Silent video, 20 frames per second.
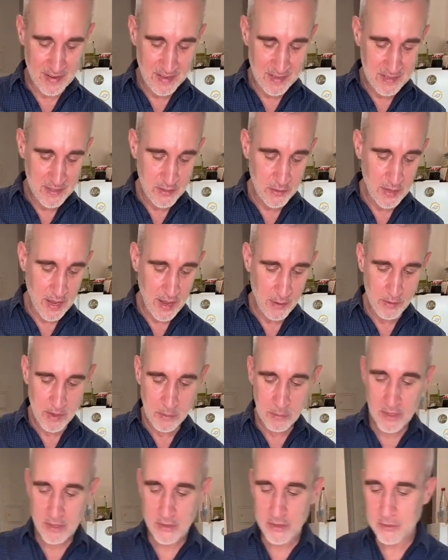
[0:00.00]
So now what I'm
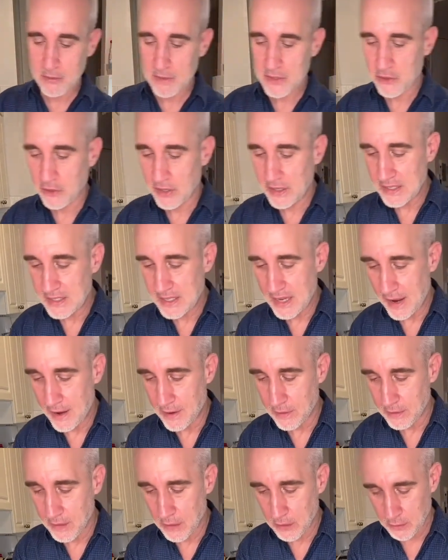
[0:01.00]
going to do is you're going to
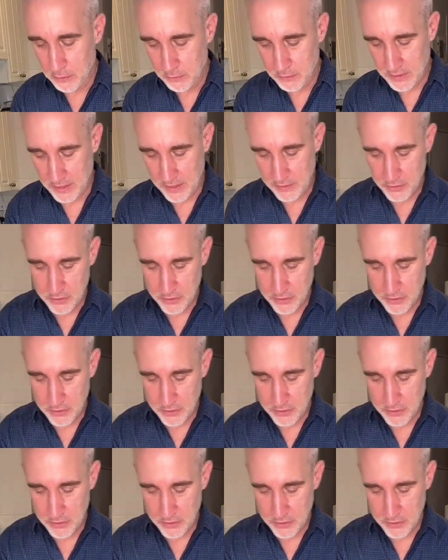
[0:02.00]
take those and